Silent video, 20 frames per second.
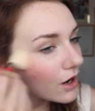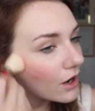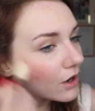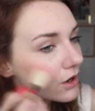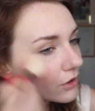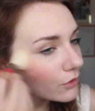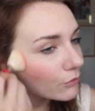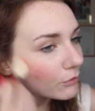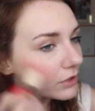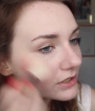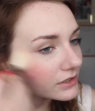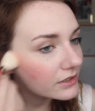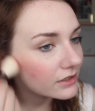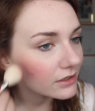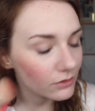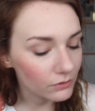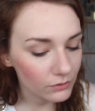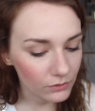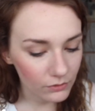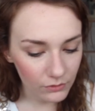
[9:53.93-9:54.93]
Oh my
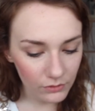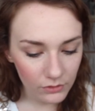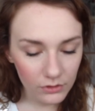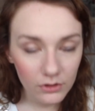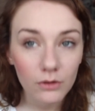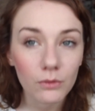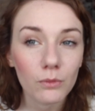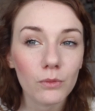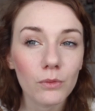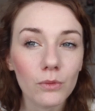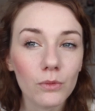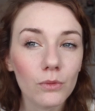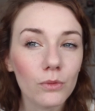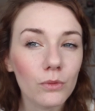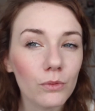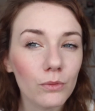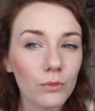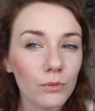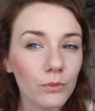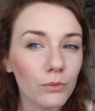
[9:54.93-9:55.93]
dear lord,
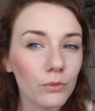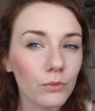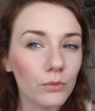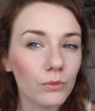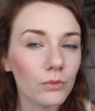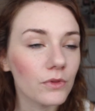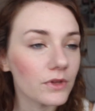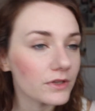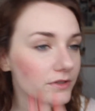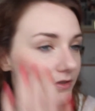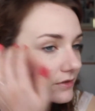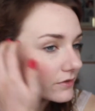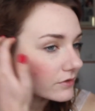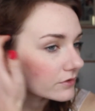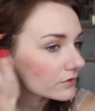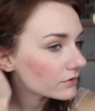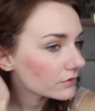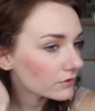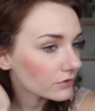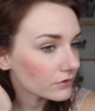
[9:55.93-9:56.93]
this
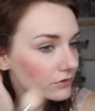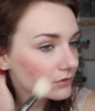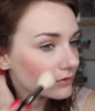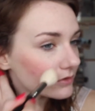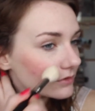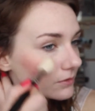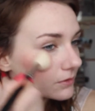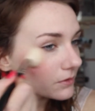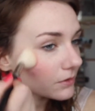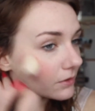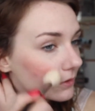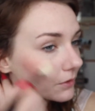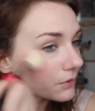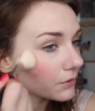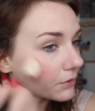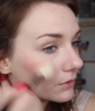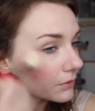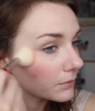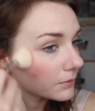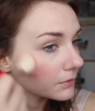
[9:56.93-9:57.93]
is just
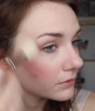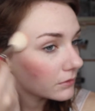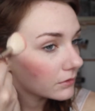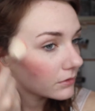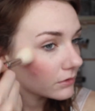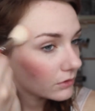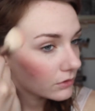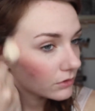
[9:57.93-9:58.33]
adorable.